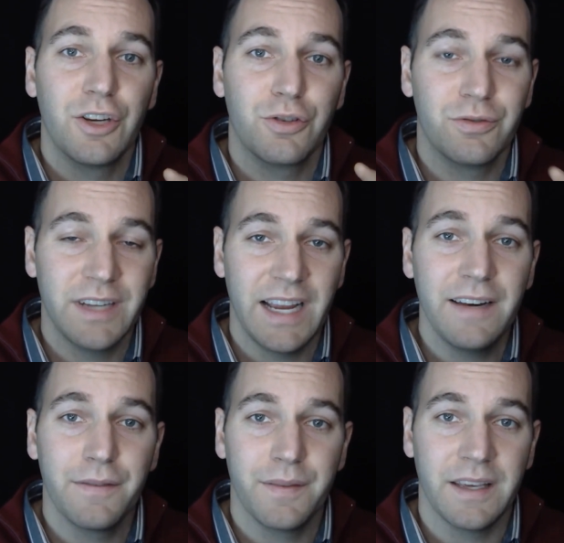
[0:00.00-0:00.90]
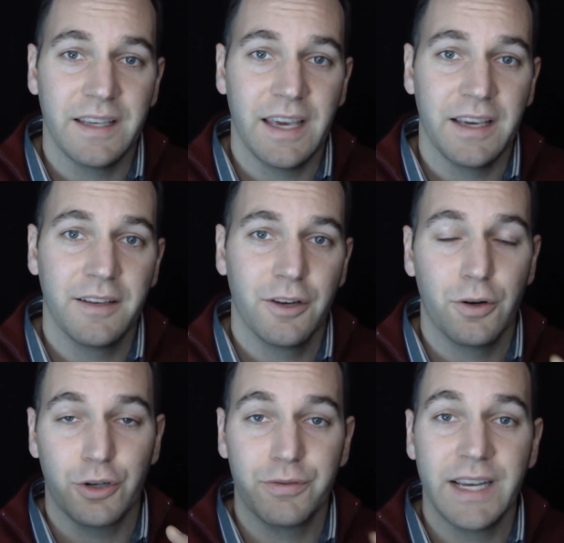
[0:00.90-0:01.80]
Creative thinking,
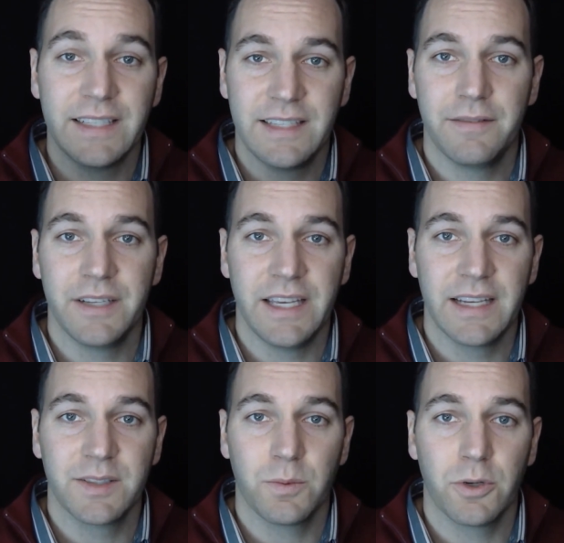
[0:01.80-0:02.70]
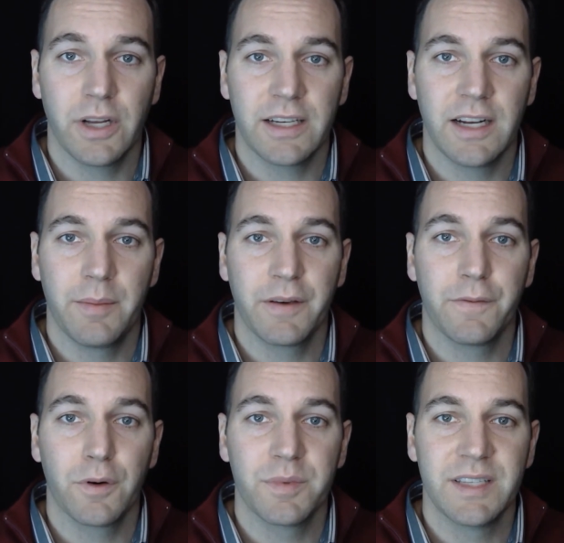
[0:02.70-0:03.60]
or creativity as the World Economic
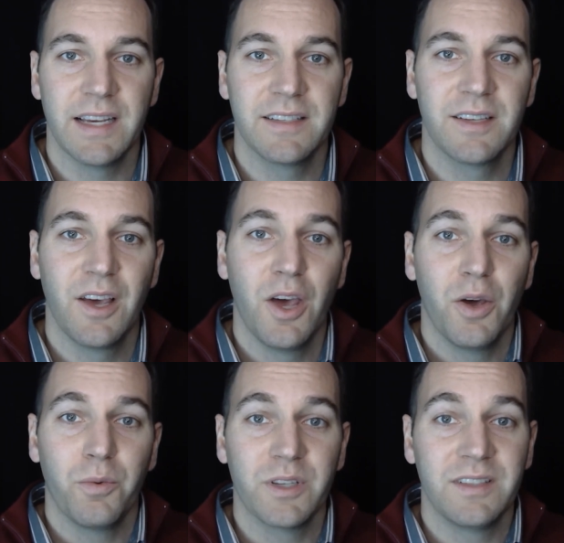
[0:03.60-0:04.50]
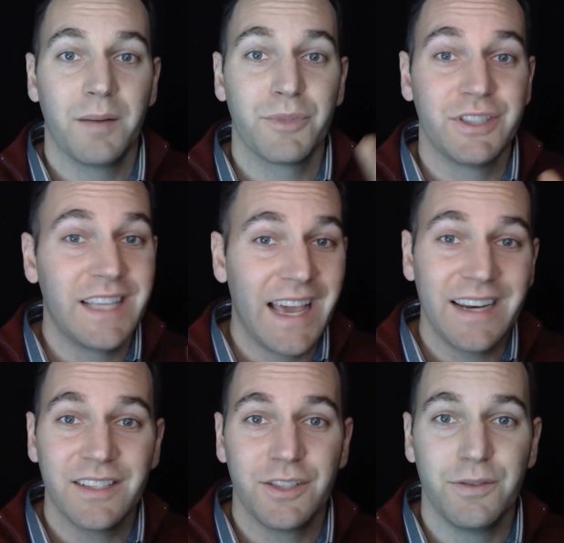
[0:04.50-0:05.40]
Forum says, was number
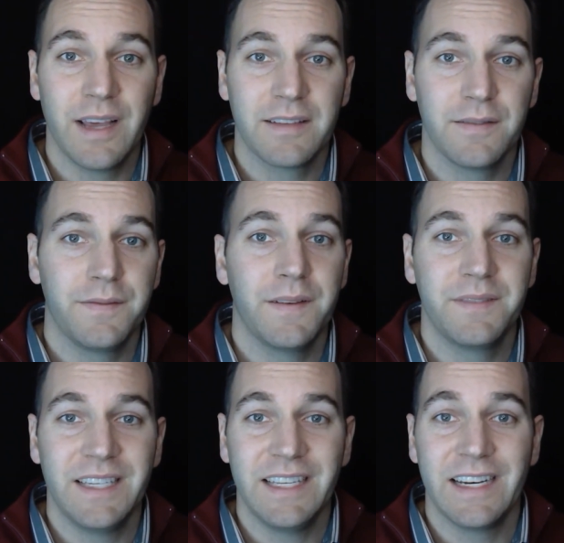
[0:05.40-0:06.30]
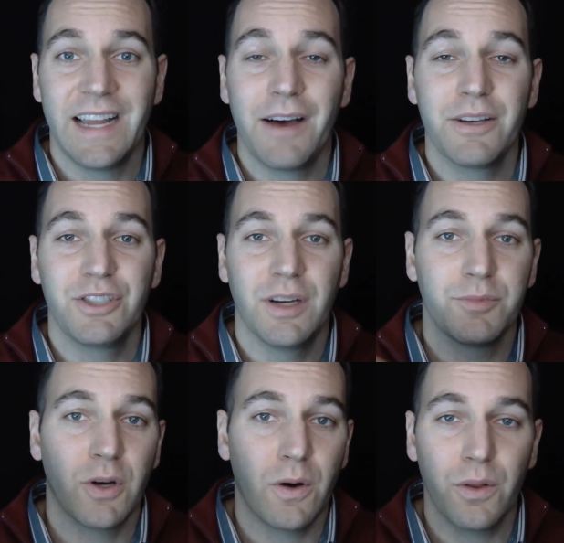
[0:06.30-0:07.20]
10 in 2015 and now has
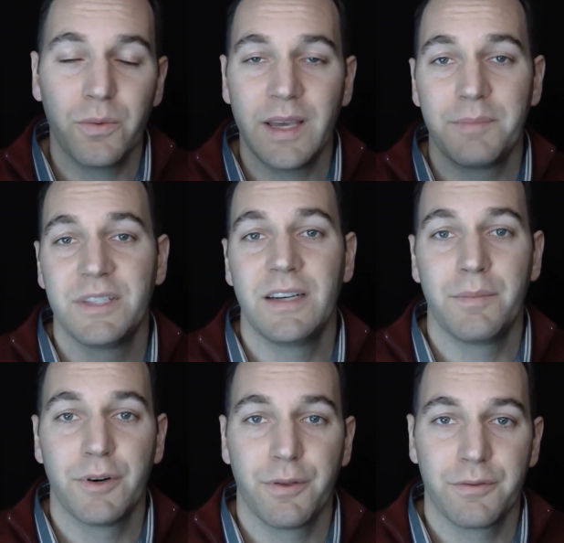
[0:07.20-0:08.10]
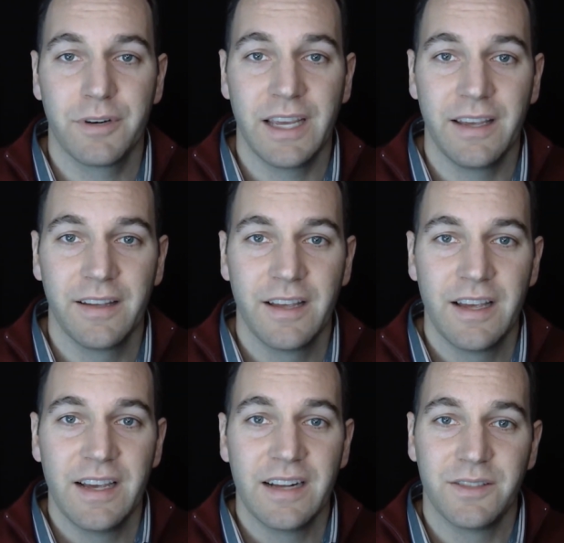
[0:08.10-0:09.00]
jumped all the way up to number 3.
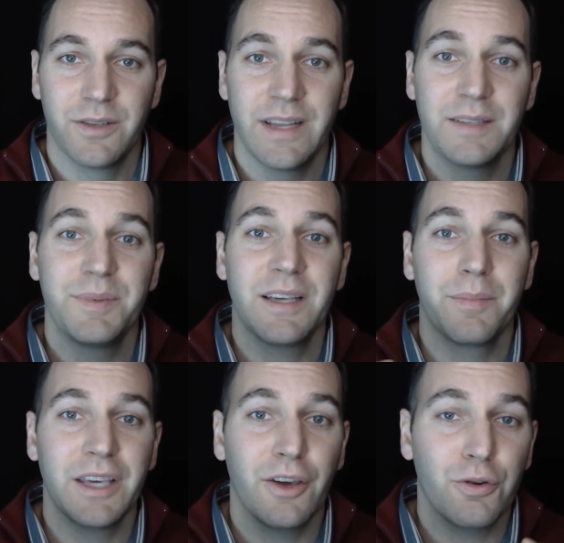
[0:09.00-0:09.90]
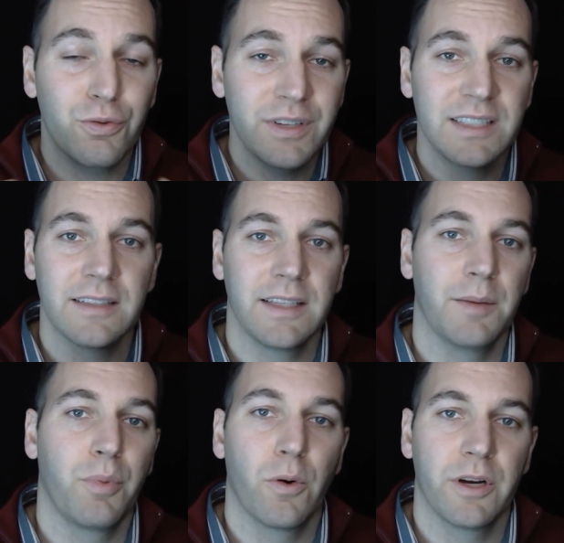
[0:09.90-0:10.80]
And so that's becoming increasingly
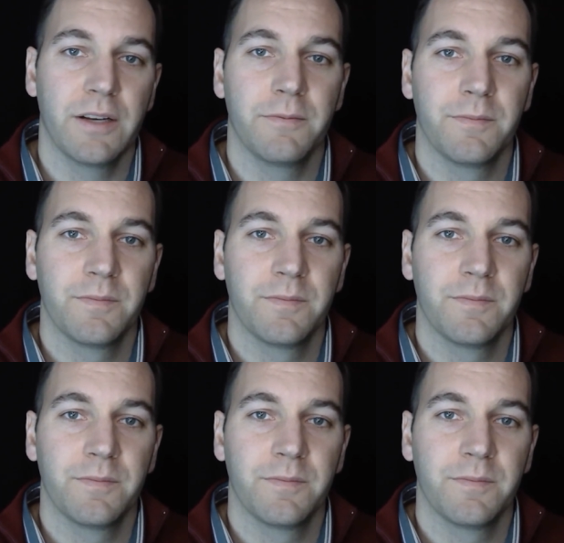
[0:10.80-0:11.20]
important.